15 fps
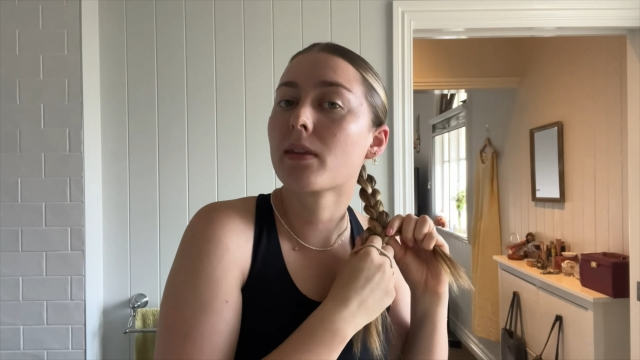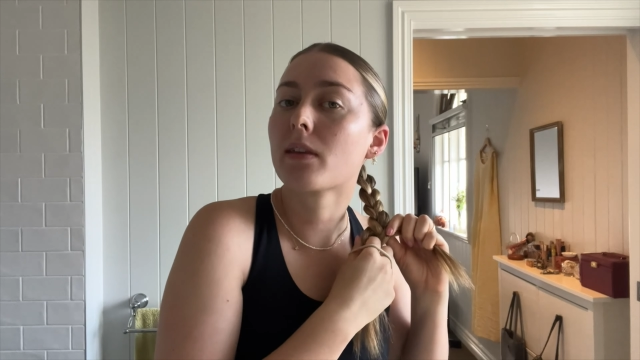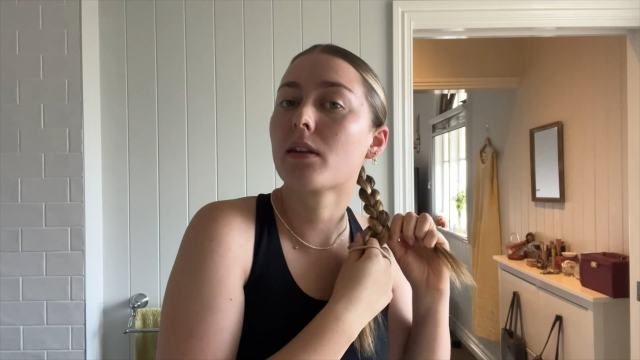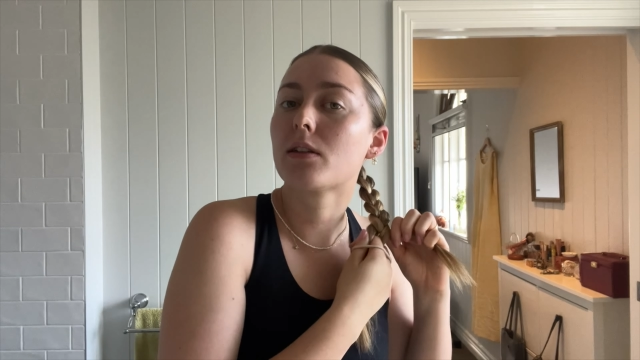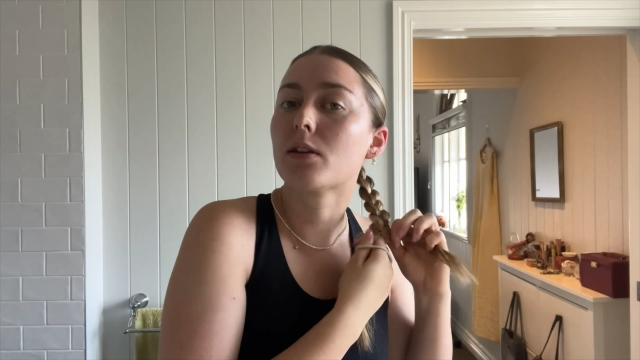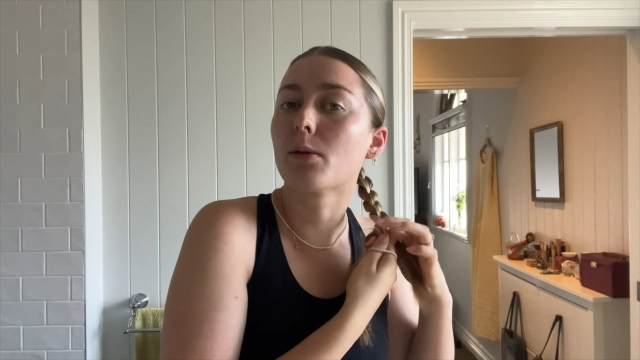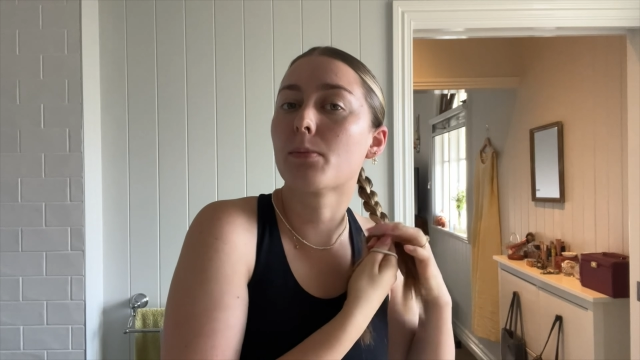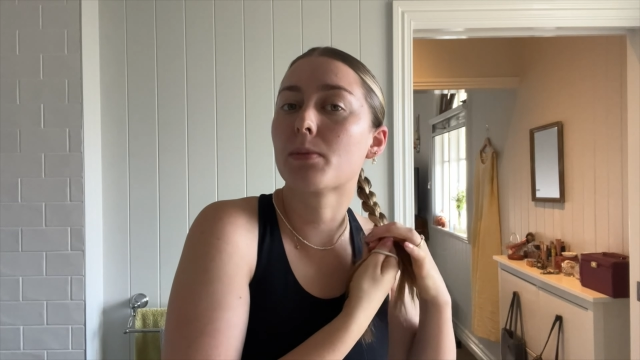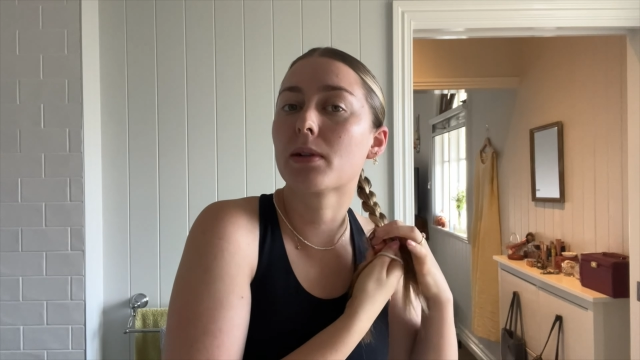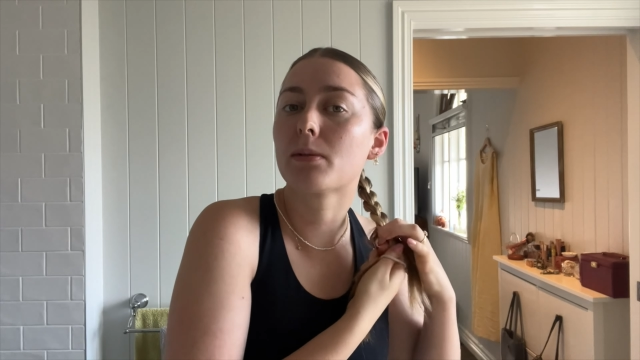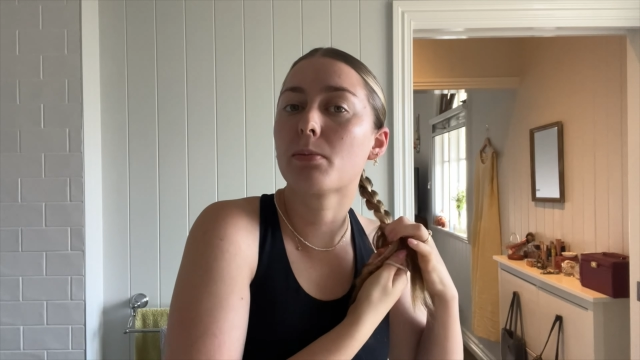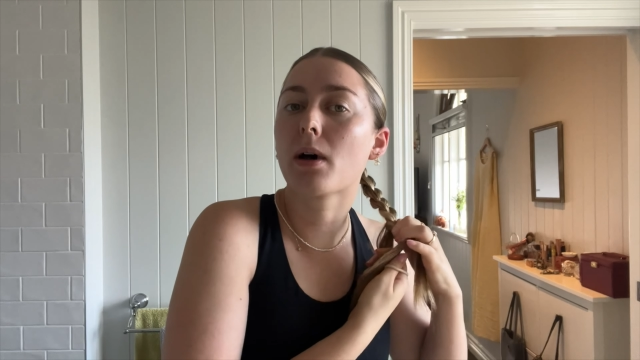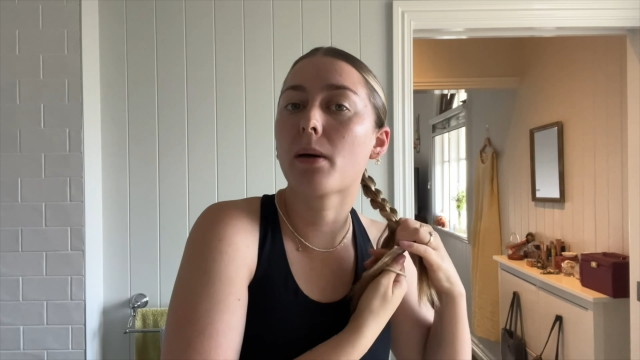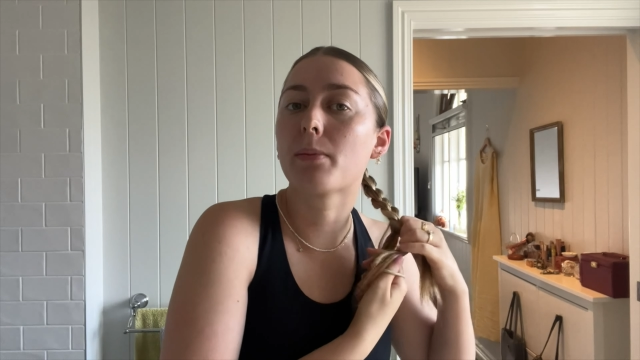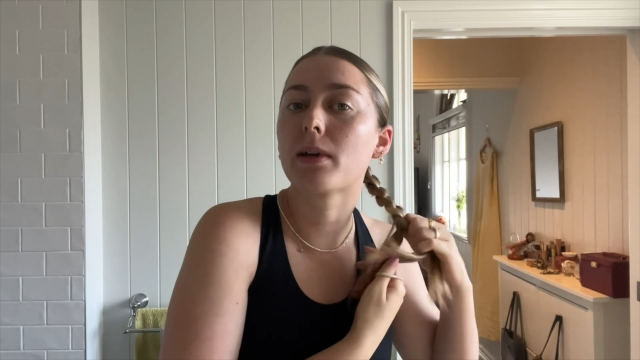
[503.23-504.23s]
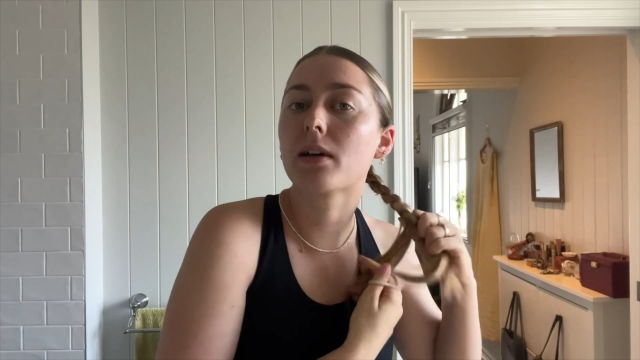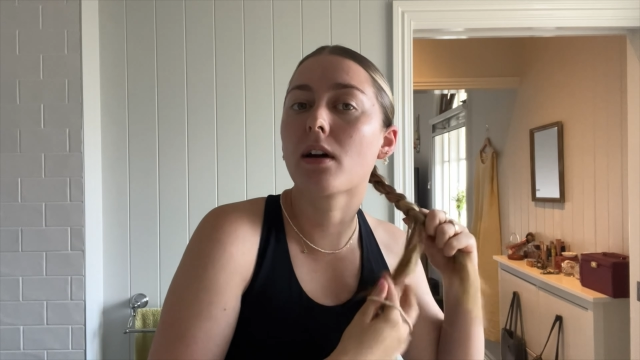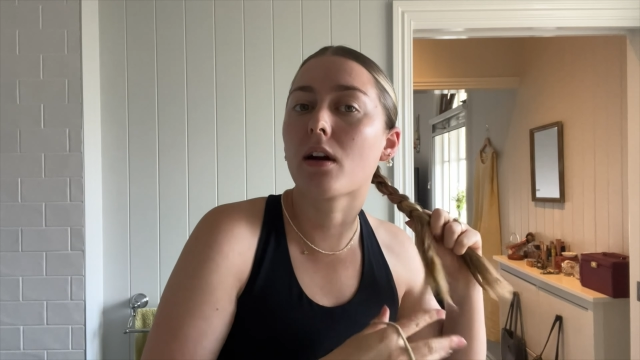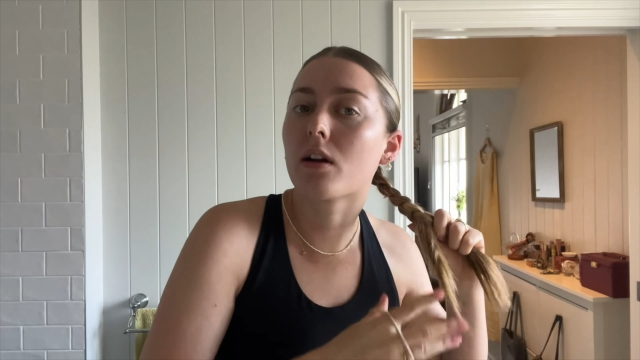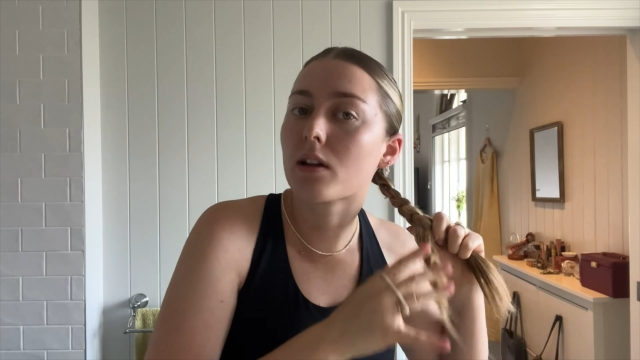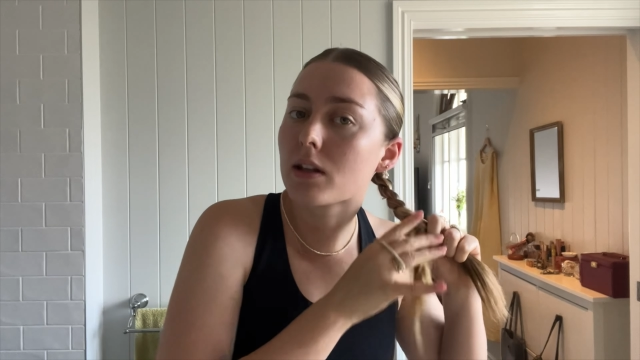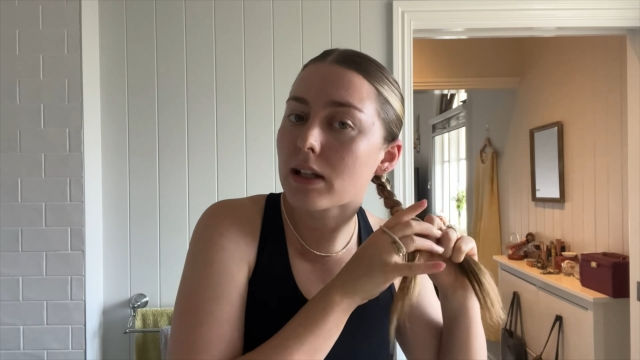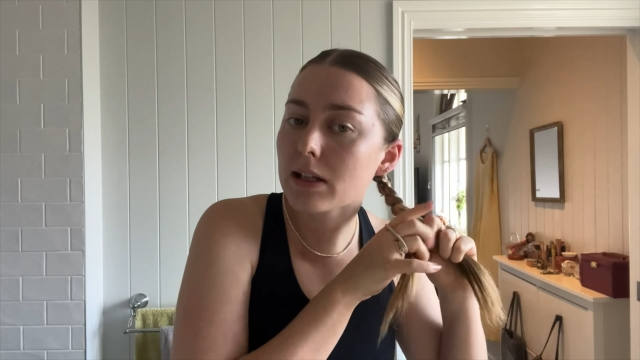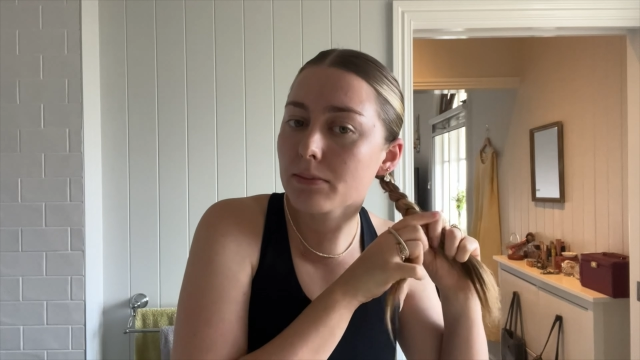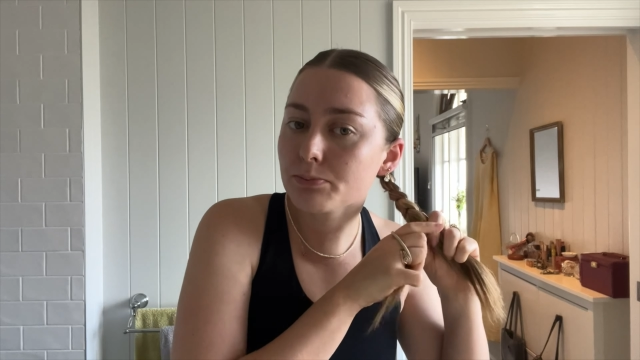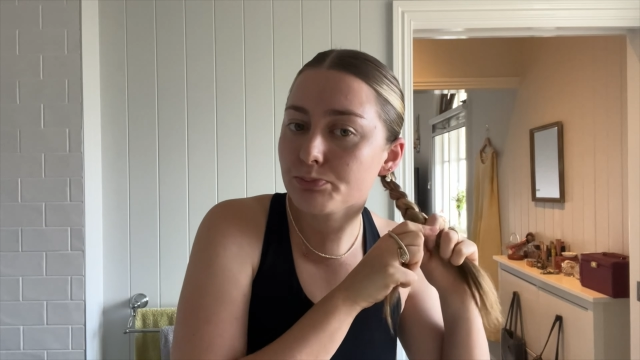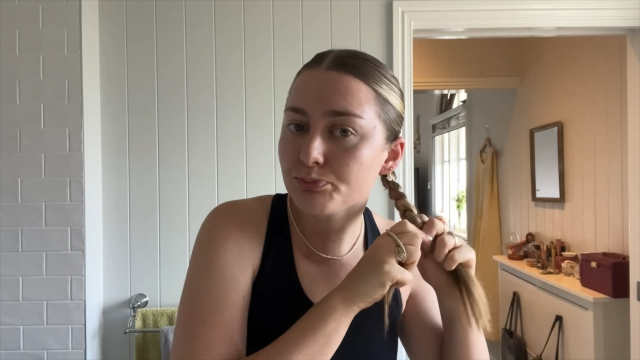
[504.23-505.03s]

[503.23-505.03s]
adopted puppy currently.